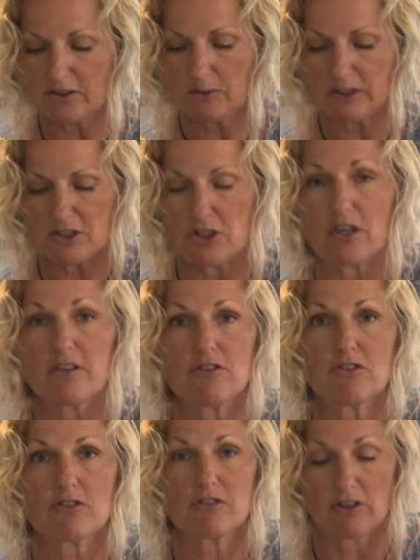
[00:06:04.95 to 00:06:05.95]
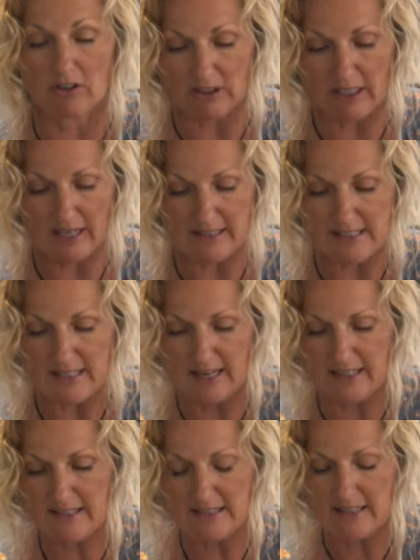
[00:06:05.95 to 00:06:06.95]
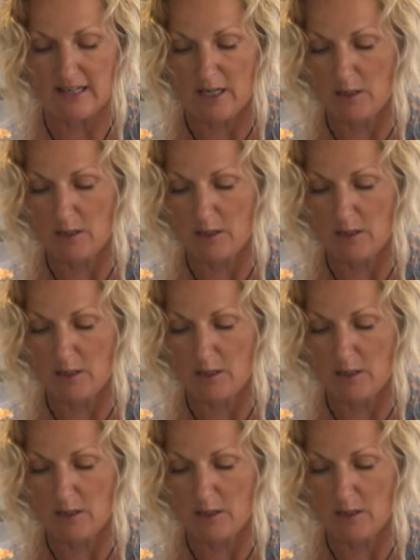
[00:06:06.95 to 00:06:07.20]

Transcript: You would adjust your salt content